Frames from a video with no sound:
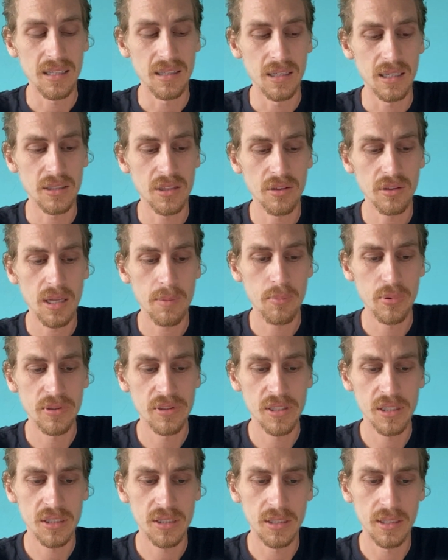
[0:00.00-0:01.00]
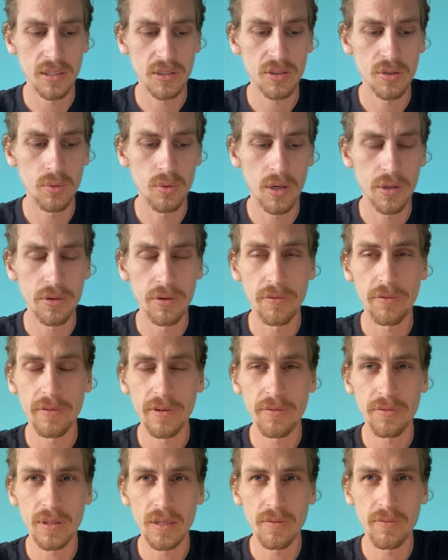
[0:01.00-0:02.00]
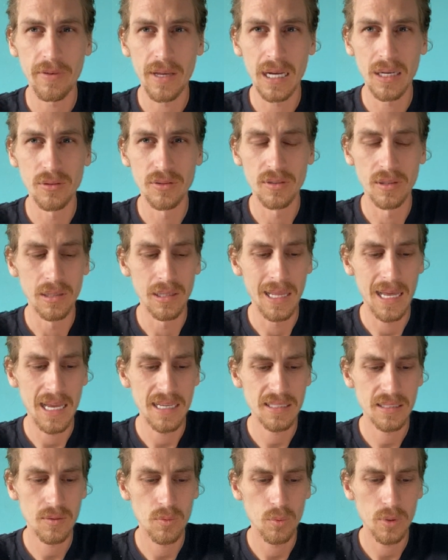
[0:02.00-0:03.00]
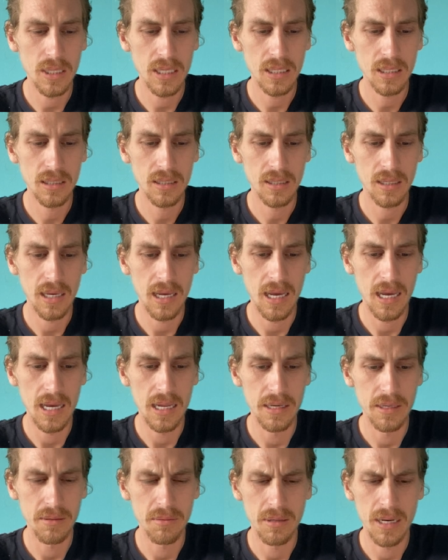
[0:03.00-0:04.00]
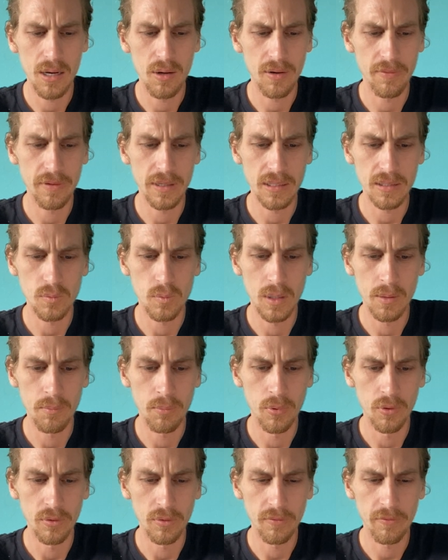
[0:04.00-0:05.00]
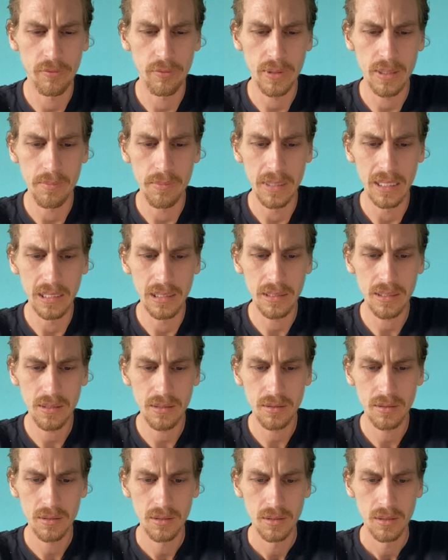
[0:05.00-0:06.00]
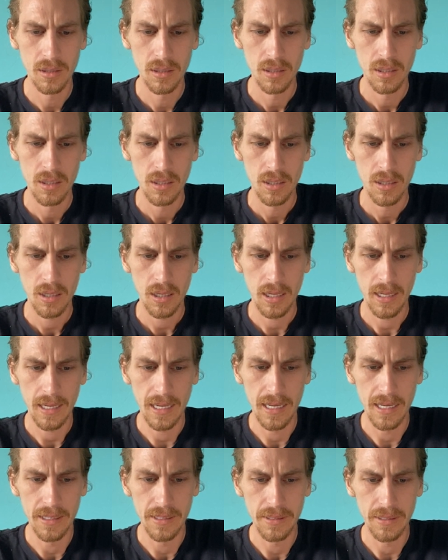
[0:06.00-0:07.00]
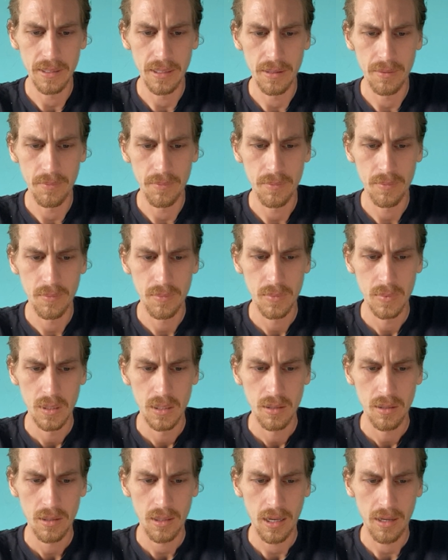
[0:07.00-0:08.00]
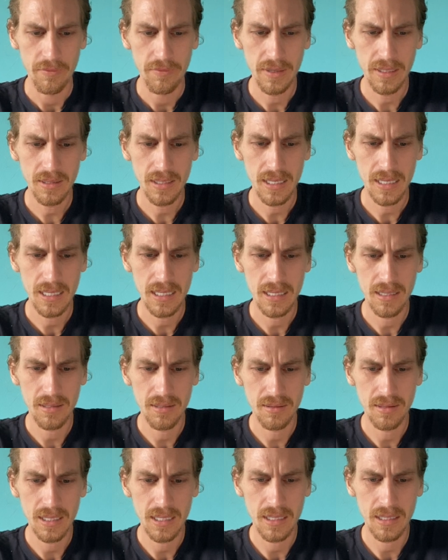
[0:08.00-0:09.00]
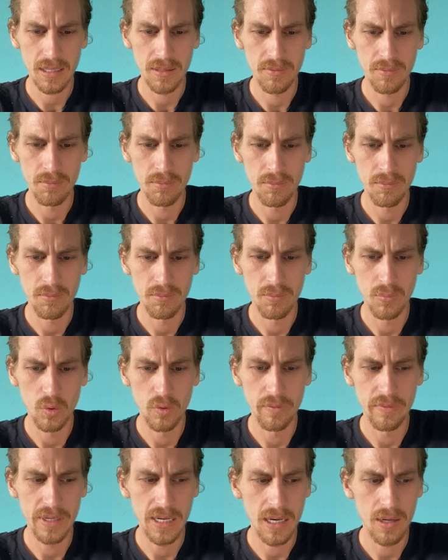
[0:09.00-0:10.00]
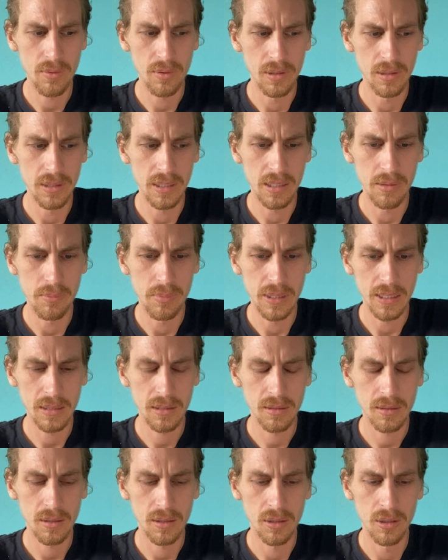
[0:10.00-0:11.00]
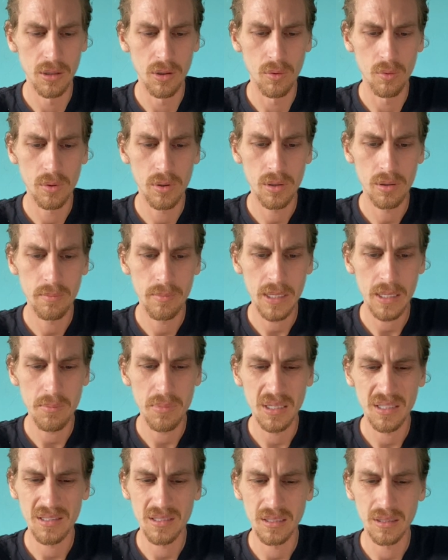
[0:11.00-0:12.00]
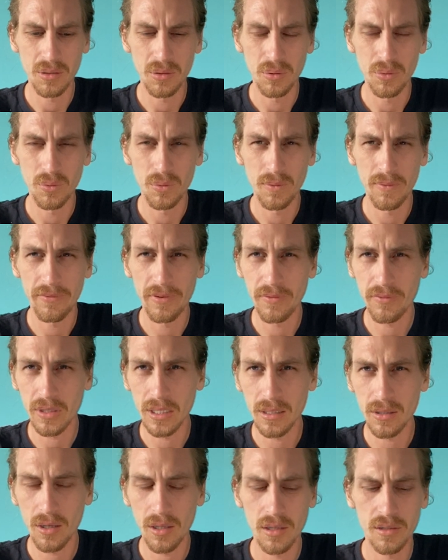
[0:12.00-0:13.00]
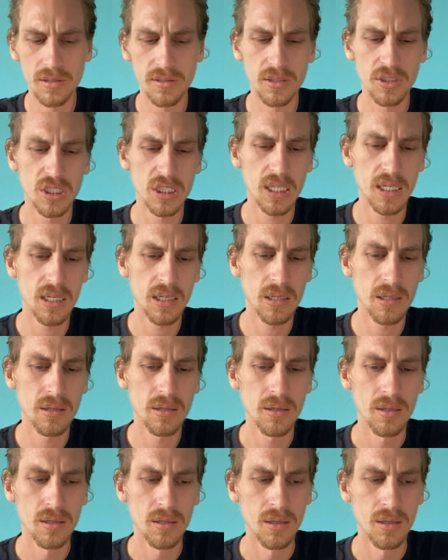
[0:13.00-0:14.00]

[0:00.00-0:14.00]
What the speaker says: And I took that position at 250,000 last week, and now I think it's 1.3 million. And I think they can move down a little bit lower, maybe to $15 a share.